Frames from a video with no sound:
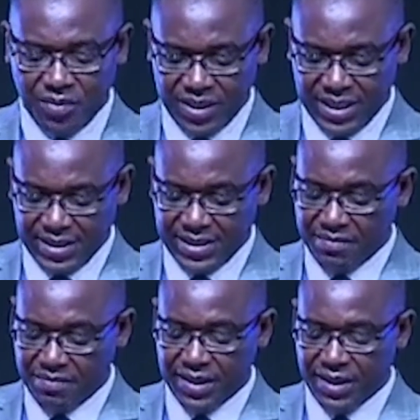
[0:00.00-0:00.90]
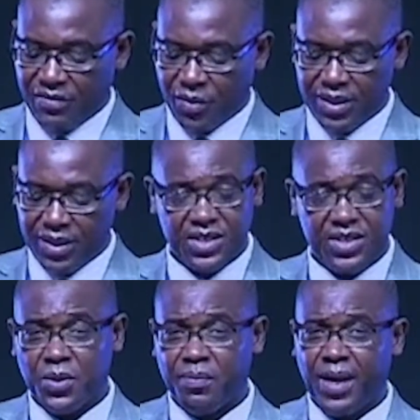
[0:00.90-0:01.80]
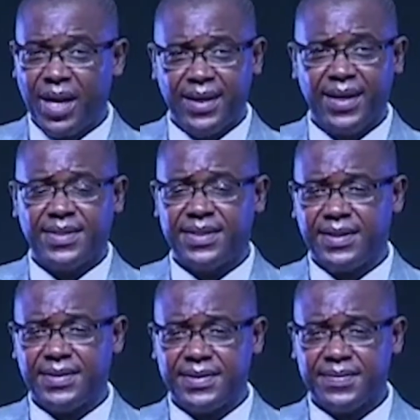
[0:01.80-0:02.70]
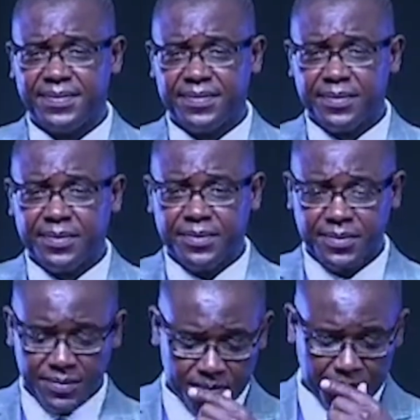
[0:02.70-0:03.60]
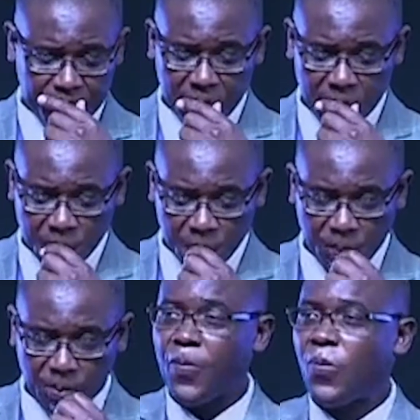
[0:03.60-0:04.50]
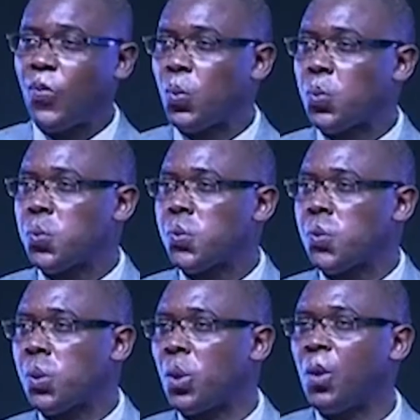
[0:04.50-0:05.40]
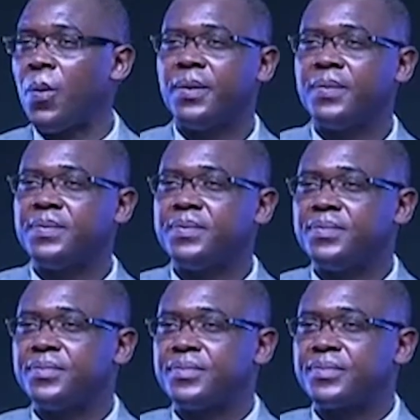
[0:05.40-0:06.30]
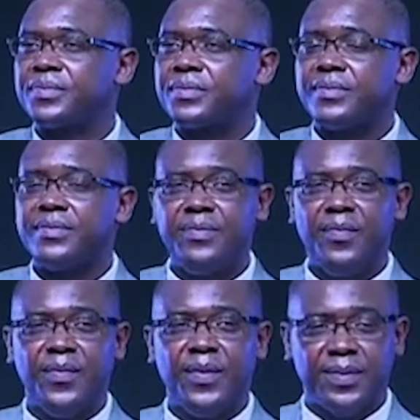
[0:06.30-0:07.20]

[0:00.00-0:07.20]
of this assembly, therefore, is not by accident. mme go gola mo go kana-kana ga phuthego e ga se mo go itirang